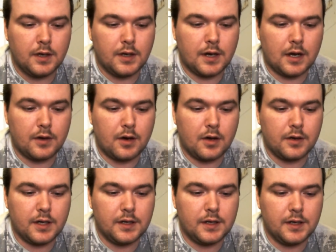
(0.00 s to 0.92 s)
And I'll
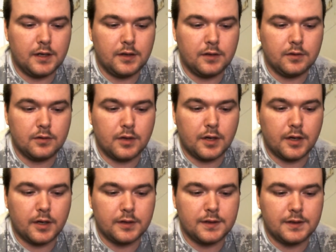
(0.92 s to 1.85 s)
knock any
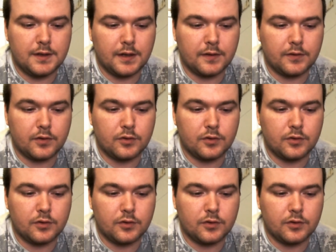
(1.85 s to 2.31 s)
dust